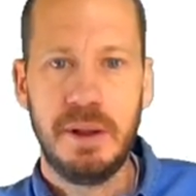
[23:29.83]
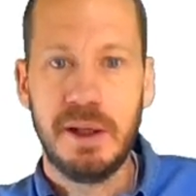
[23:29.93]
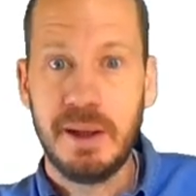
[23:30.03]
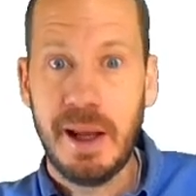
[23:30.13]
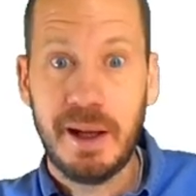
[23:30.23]

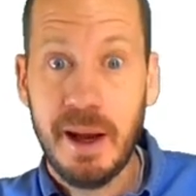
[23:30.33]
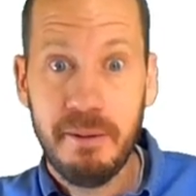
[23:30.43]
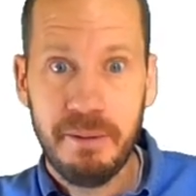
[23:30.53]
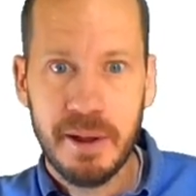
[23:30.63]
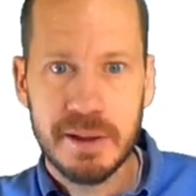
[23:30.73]
that
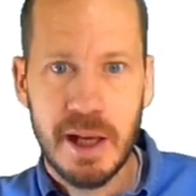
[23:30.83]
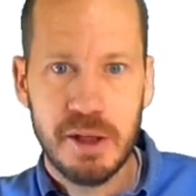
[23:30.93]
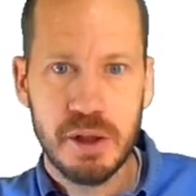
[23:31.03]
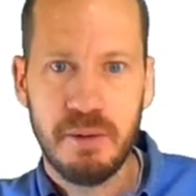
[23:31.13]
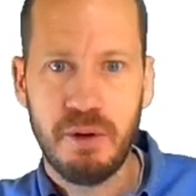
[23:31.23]
can fix
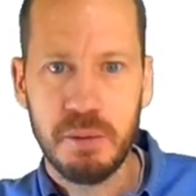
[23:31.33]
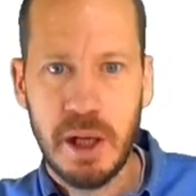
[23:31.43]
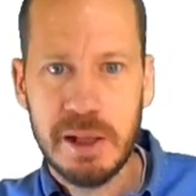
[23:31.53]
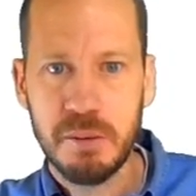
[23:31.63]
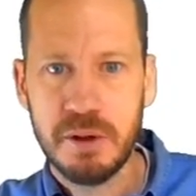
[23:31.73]
nitrogen from
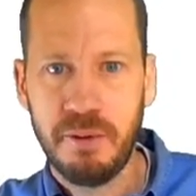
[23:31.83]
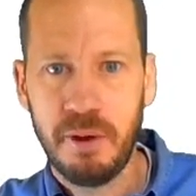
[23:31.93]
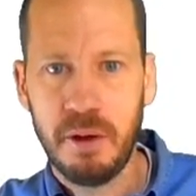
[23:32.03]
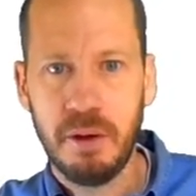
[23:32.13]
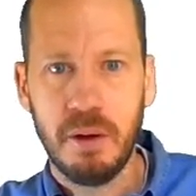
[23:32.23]
the
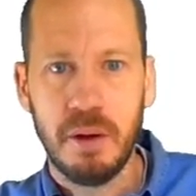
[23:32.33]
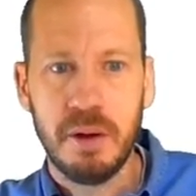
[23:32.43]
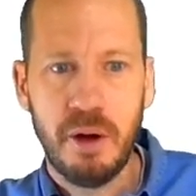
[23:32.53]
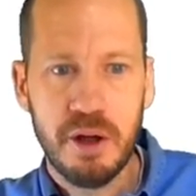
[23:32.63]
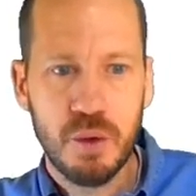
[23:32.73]
atmosphere,
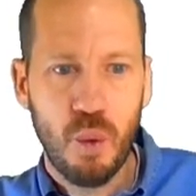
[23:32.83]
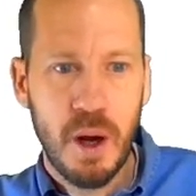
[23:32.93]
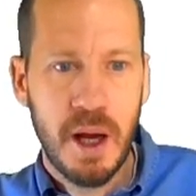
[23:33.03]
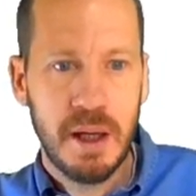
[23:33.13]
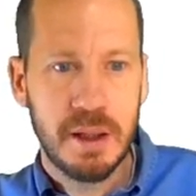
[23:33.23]
there is
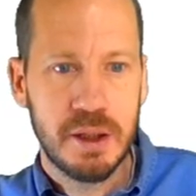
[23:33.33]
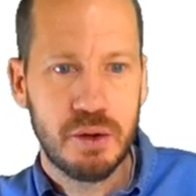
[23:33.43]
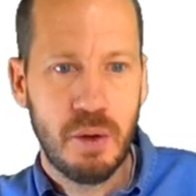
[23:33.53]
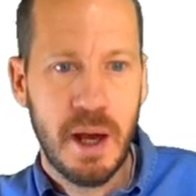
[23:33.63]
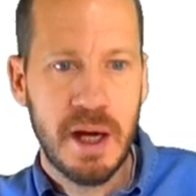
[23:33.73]
one
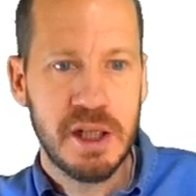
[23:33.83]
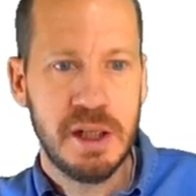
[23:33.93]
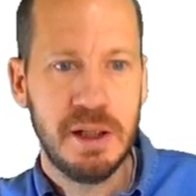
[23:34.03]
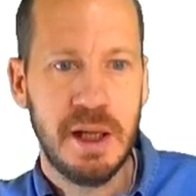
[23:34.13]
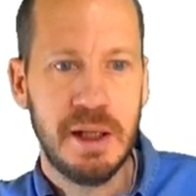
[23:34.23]

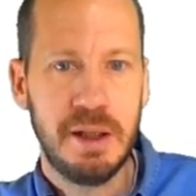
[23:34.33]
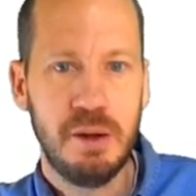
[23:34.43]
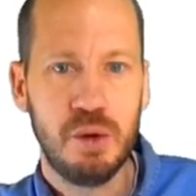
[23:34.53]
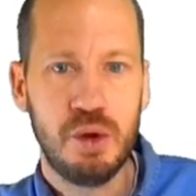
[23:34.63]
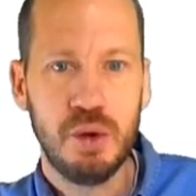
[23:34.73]
strategy that
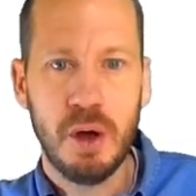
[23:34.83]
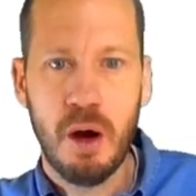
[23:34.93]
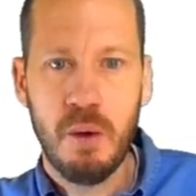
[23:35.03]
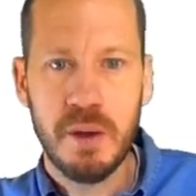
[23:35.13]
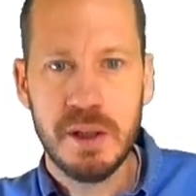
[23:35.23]
you should
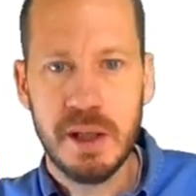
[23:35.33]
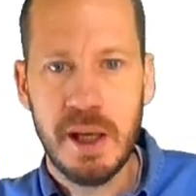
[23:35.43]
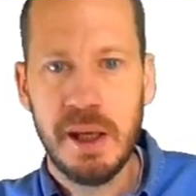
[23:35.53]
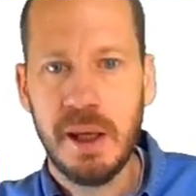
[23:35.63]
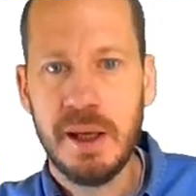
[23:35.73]
always
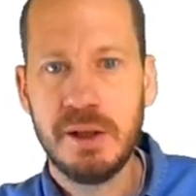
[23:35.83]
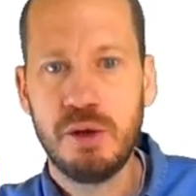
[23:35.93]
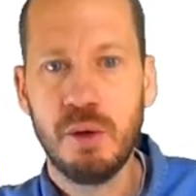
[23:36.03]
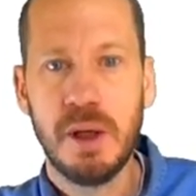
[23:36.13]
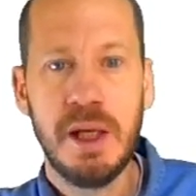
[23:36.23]
take is
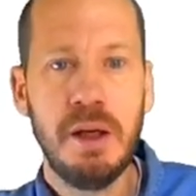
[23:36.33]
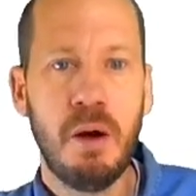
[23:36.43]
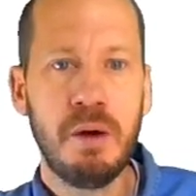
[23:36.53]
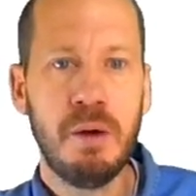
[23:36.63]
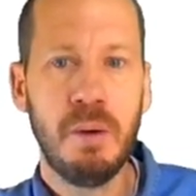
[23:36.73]
to
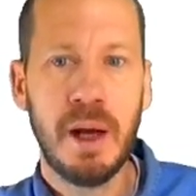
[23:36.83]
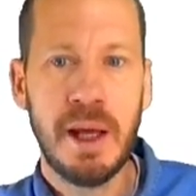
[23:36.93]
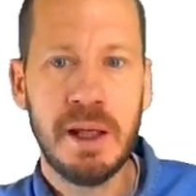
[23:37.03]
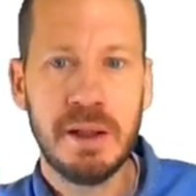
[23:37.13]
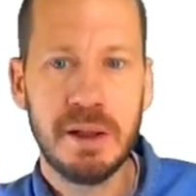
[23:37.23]

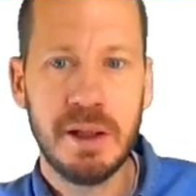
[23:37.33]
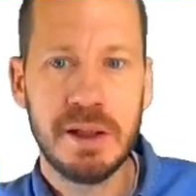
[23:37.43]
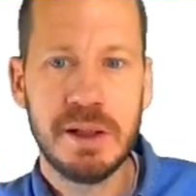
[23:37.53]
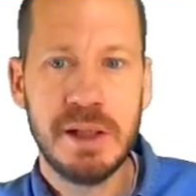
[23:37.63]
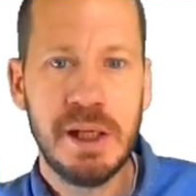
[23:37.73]
inoculate
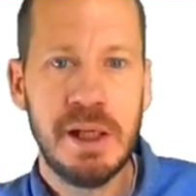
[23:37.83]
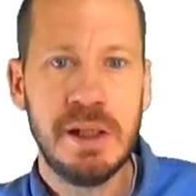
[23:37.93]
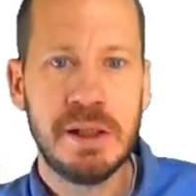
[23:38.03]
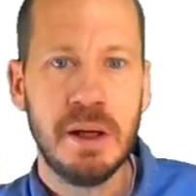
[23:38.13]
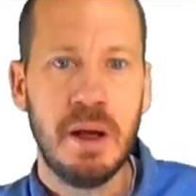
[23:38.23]
these
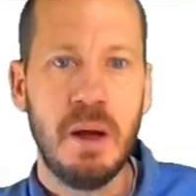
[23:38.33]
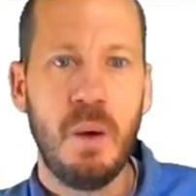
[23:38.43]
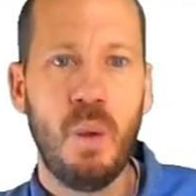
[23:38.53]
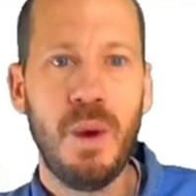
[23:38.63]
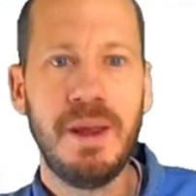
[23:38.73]
seeds
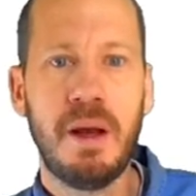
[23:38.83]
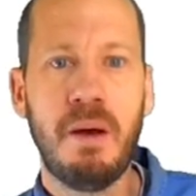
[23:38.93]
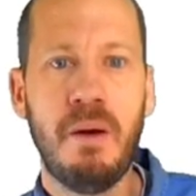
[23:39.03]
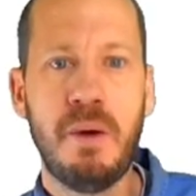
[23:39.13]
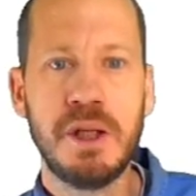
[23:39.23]
with the
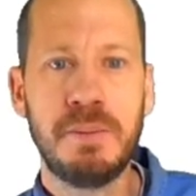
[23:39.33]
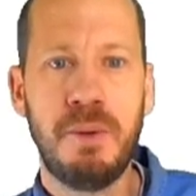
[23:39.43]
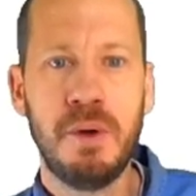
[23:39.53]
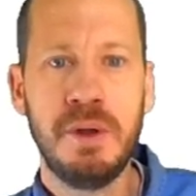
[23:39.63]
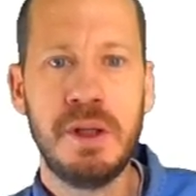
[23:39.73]

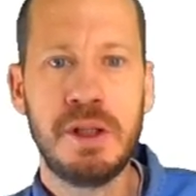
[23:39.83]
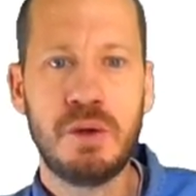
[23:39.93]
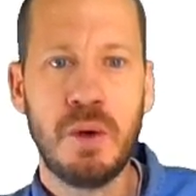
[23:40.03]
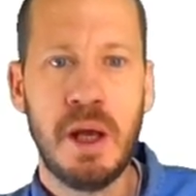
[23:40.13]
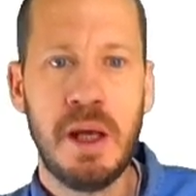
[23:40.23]
corresponding
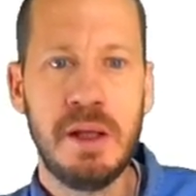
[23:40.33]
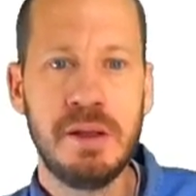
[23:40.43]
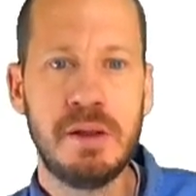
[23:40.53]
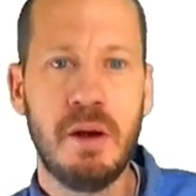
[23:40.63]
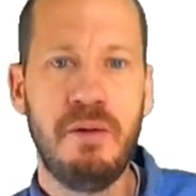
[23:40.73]

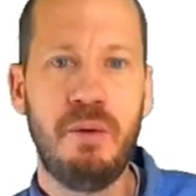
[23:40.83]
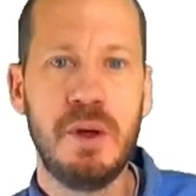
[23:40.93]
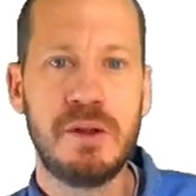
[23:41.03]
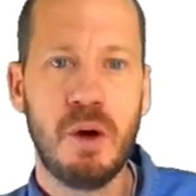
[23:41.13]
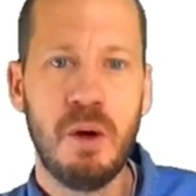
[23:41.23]
strains of
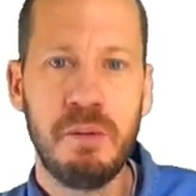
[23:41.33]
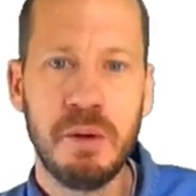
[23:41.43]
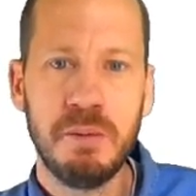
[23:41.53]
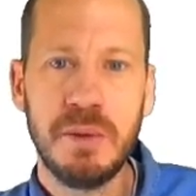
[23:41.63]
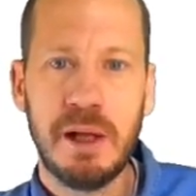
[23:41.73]

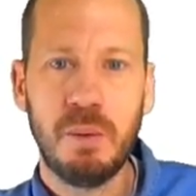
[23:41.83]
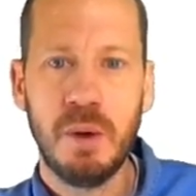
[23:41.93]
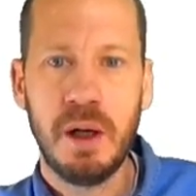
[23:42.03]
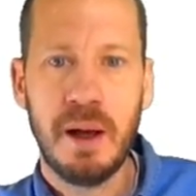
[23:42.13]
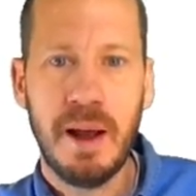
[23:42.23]
rhizobium that
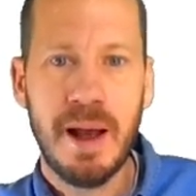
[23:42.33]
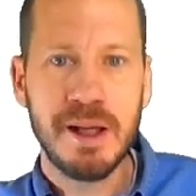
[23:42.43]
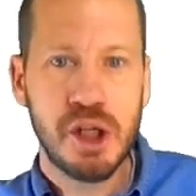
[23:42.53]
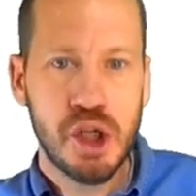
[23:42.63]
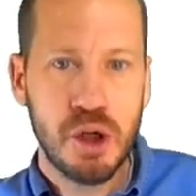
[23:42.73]
will
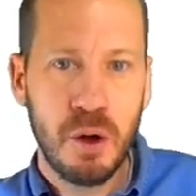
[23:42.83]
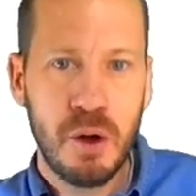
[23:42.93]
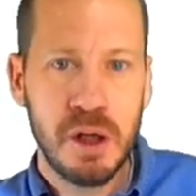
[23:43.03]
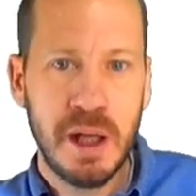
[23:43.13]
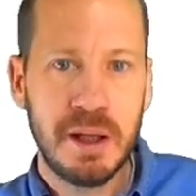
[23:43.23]

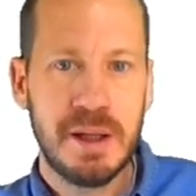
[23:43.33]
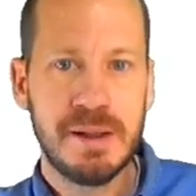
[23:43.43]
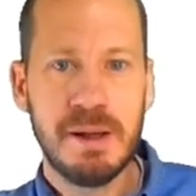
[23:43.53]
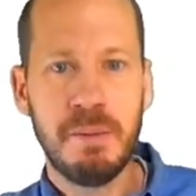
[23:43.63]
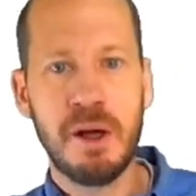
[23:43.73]
assure that
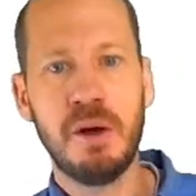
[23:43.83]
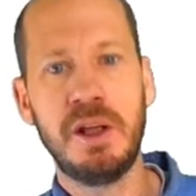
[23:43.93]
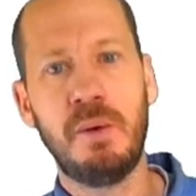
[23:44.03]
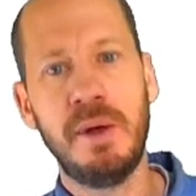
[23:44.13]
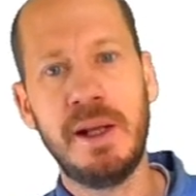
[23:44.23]
this
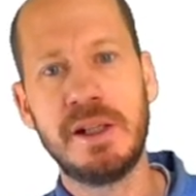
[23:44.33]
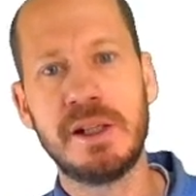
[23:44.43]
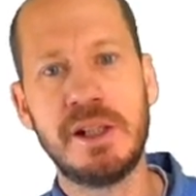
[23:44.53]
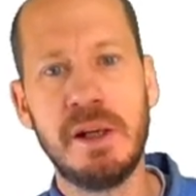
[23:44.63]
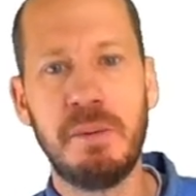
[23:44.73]
symbiotic
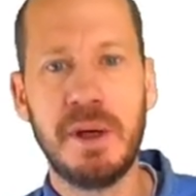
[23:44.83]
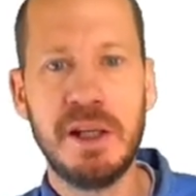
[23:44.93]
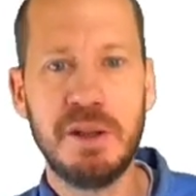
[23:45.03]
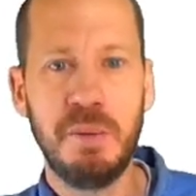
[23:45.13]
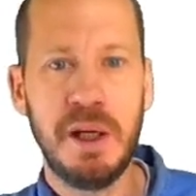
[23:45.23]
relationship
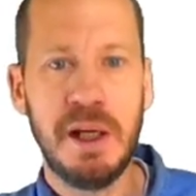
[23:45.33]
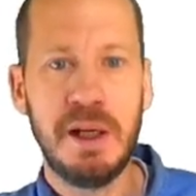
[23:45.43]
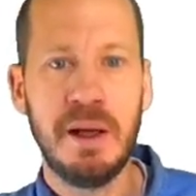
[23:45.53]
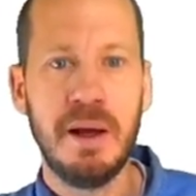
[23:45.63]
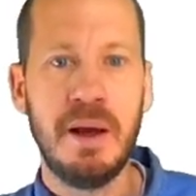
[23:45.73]
is
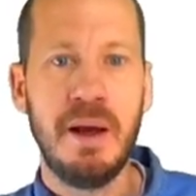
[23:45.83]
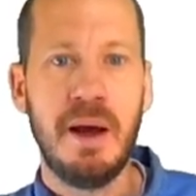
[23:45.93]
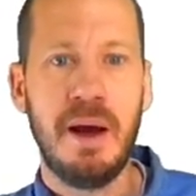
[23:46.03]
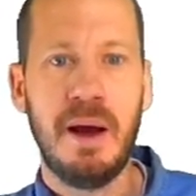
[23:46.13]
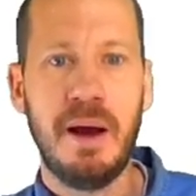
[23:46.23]
being
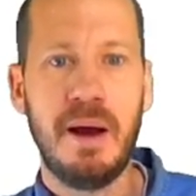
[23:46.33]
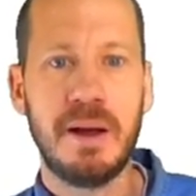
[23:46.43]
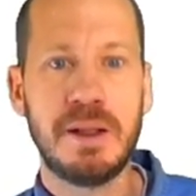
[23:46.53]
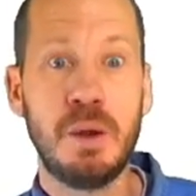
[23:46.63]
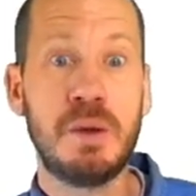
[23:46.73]
uh,
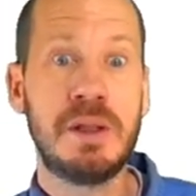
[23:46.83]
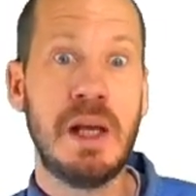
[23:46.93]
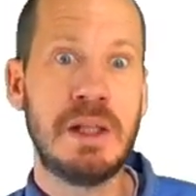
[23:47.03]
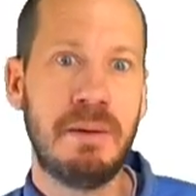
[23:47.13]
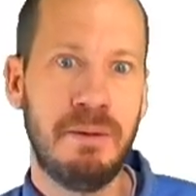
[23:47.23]

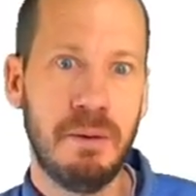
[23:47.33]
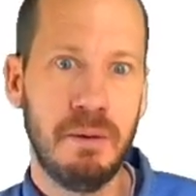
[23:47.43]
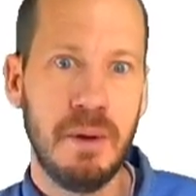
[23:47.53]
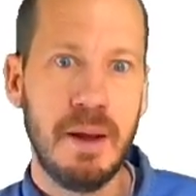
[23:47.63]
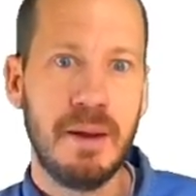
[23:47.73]

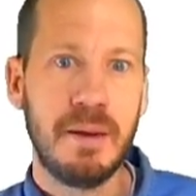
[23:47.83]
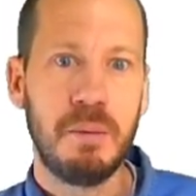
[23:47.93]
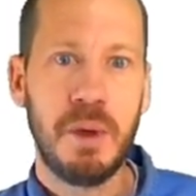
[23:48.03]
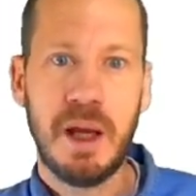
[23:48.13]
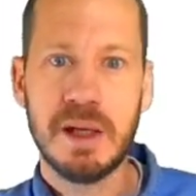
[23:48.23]
successful
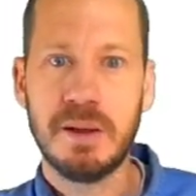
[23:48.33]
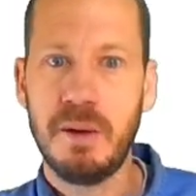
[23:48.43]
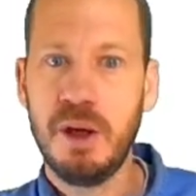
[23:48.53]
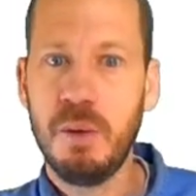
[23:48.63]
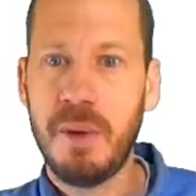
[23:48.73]
because
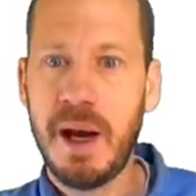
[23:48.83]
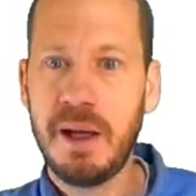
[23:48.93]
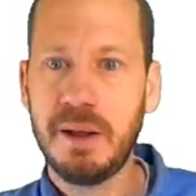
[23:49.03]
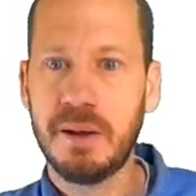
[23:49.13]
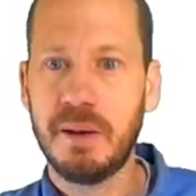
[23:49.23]
you
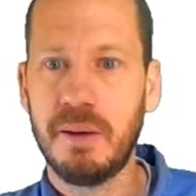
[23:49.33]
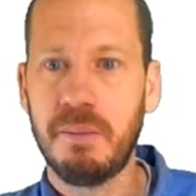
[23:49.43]
might